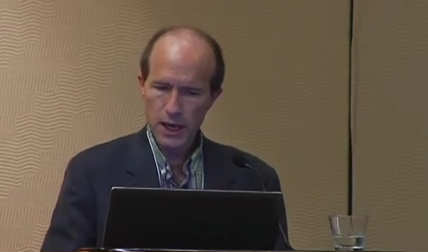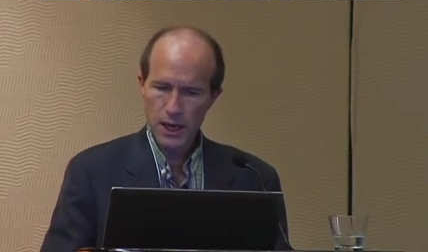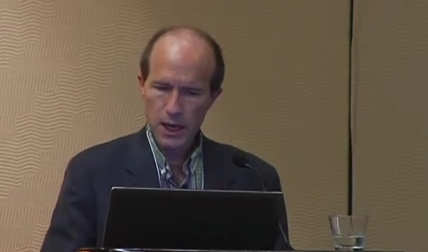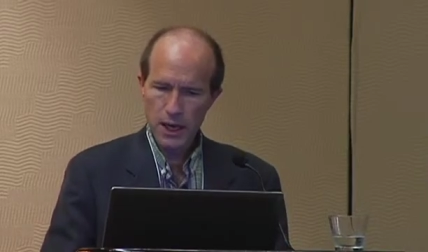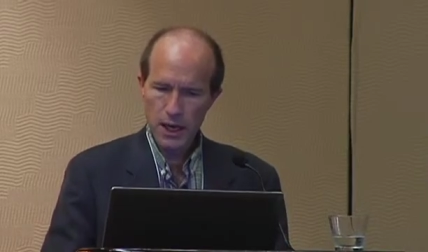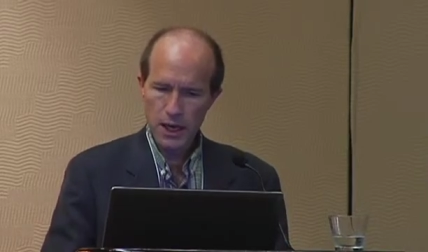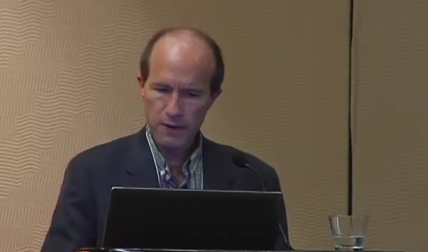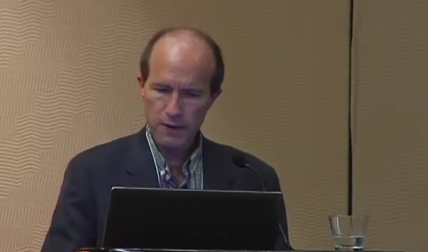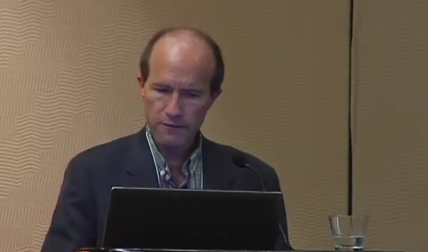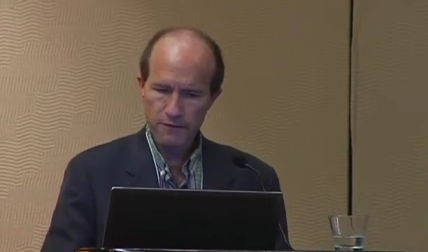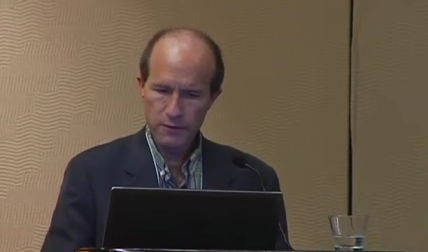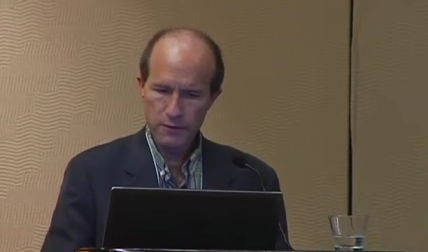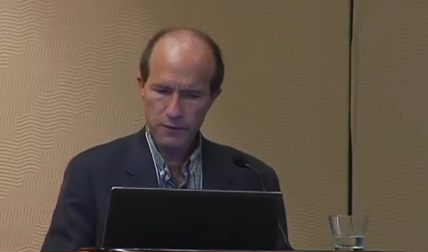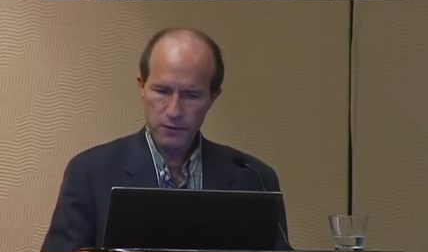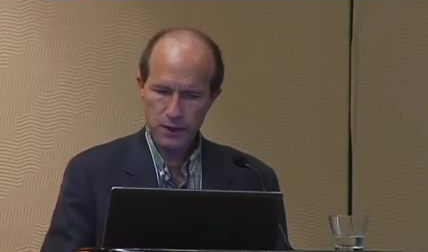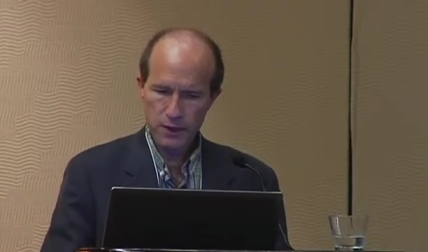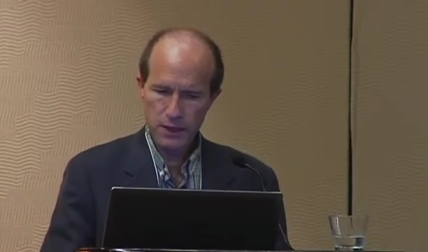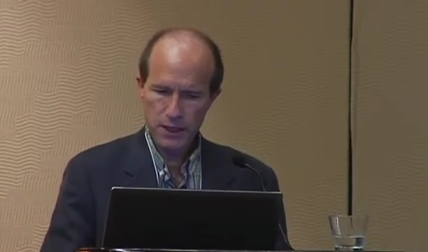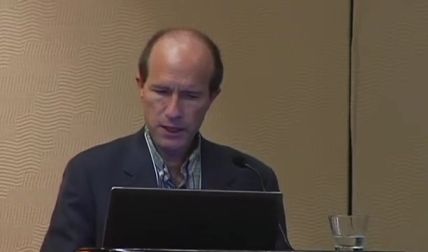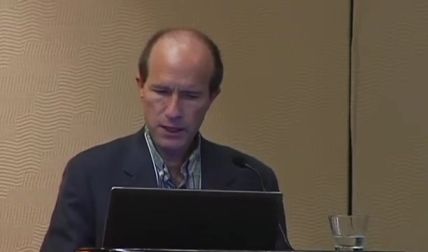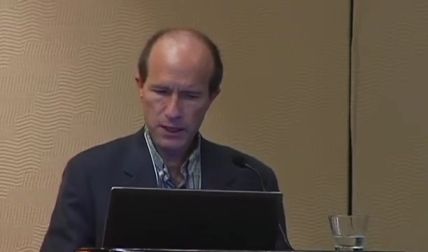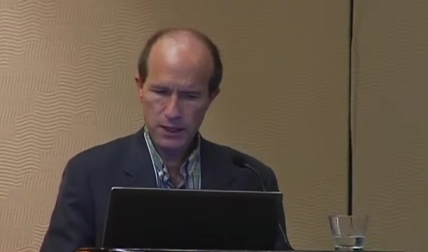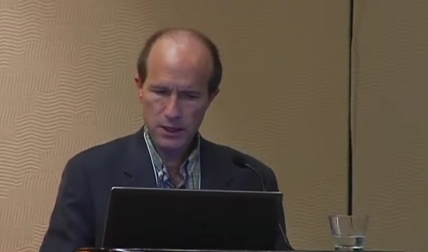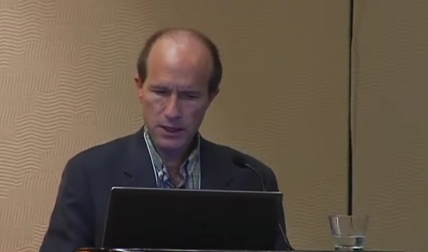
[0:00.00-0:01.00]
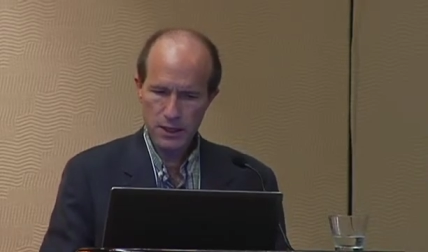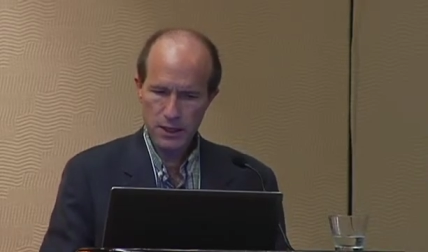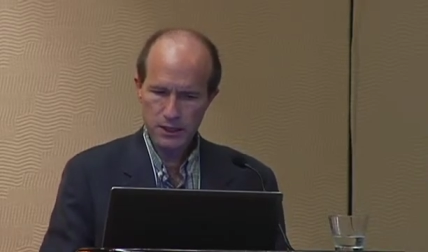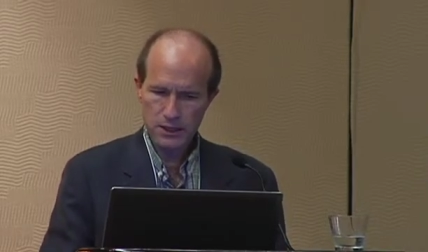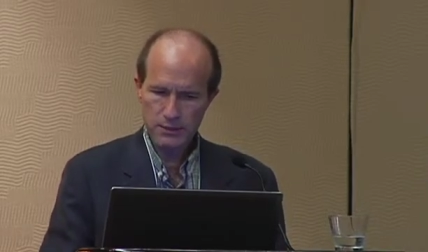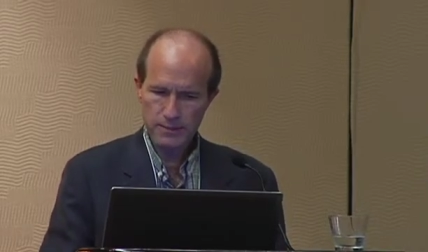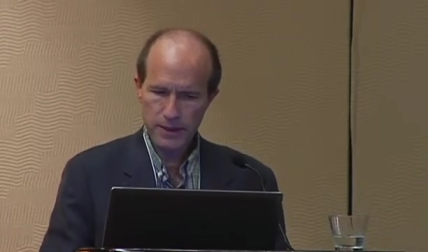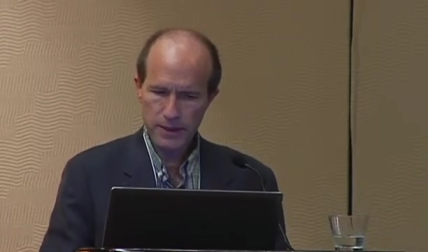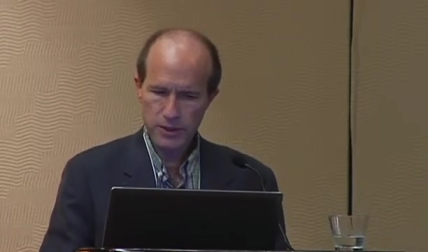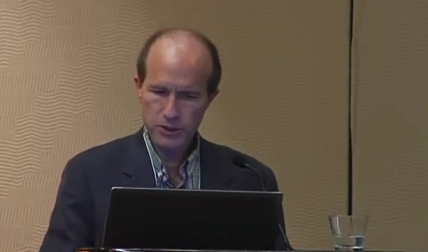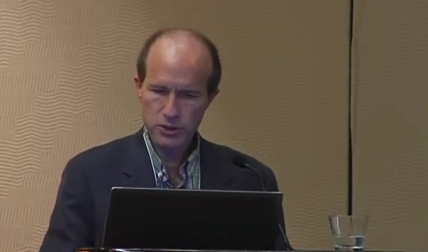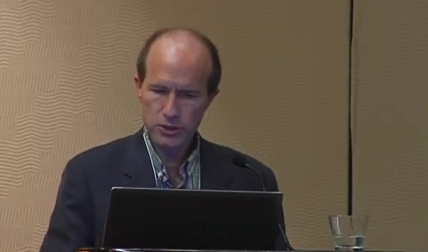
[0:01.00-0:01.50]
And if you look at
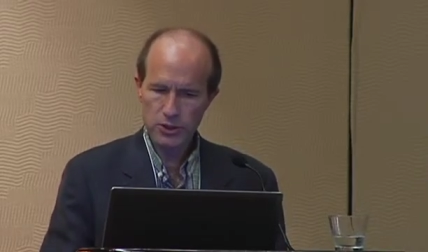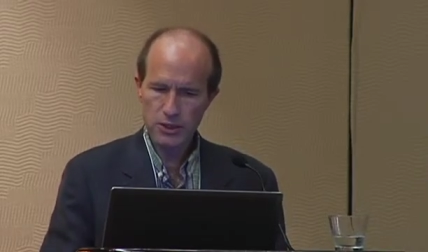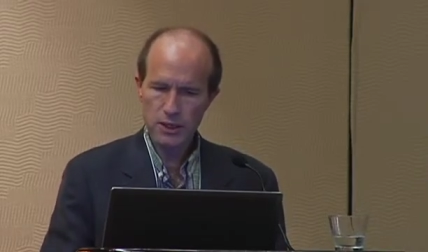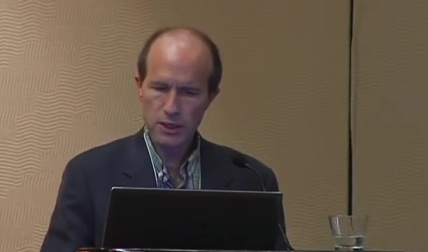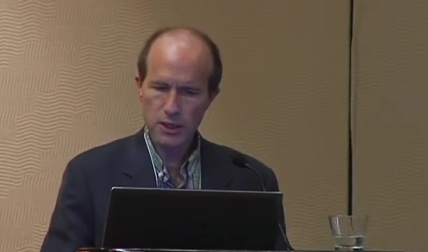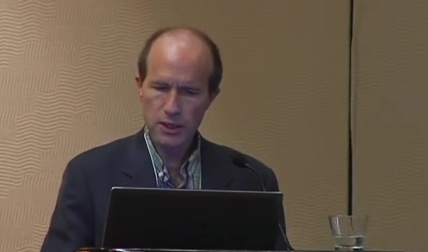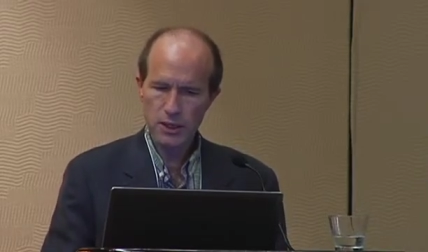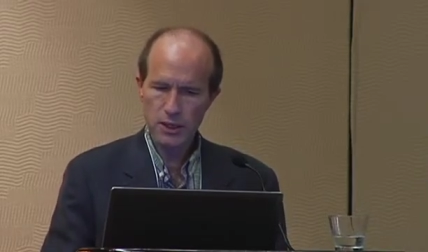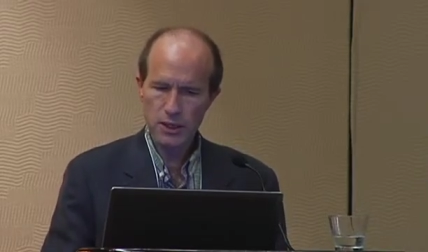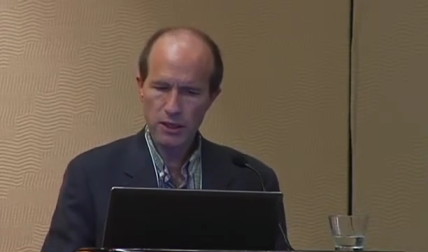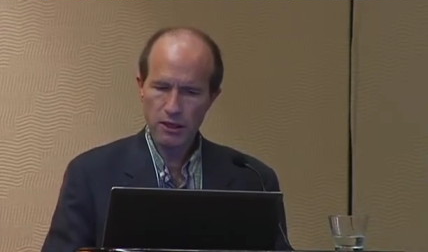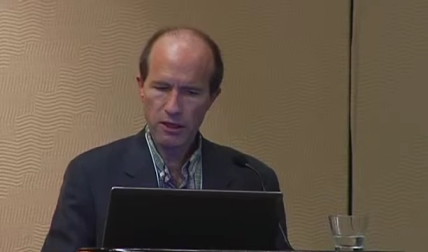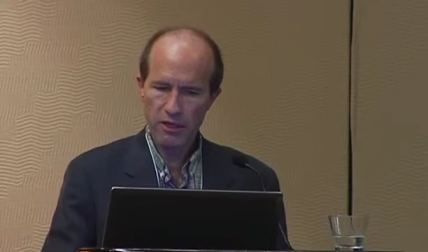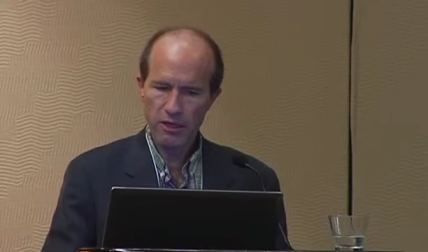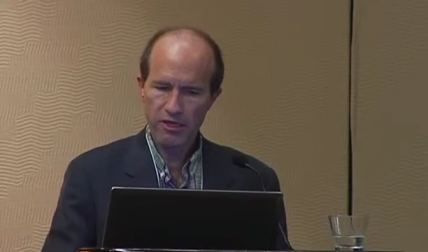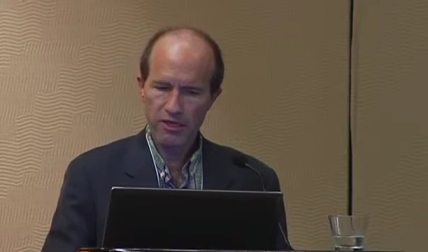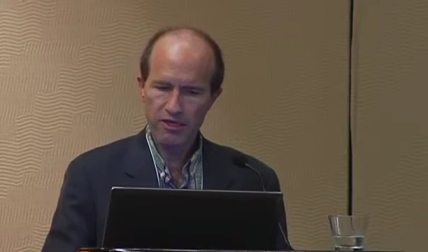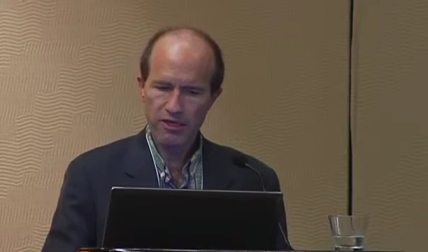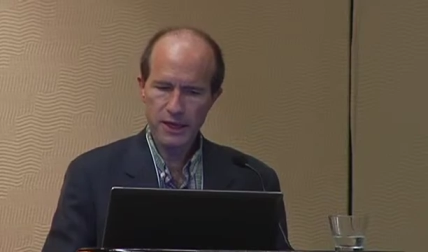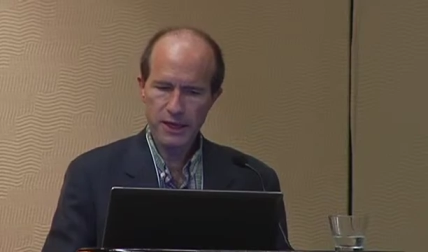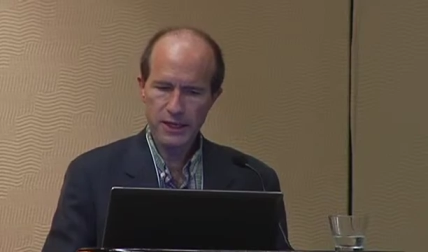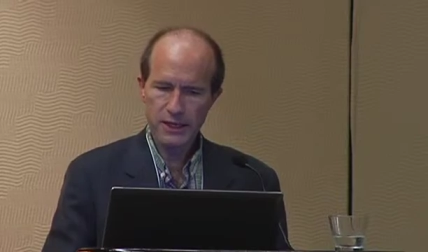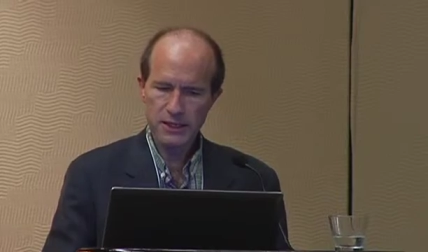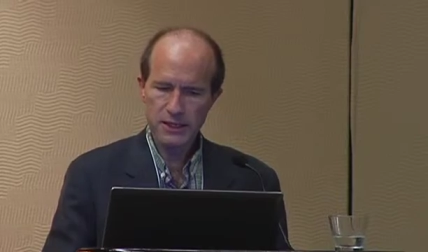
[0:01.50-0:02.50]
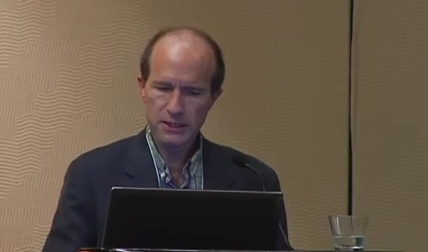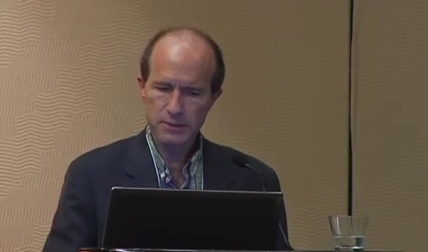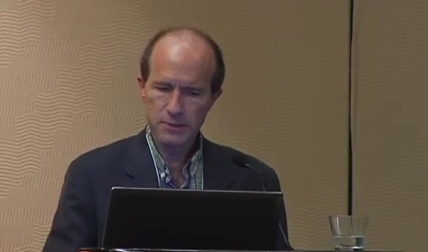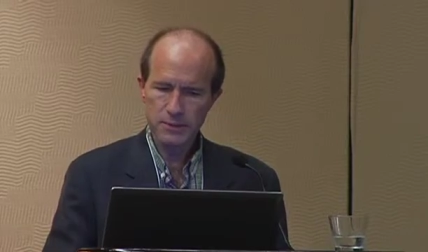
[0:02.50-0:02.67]
especially the thickness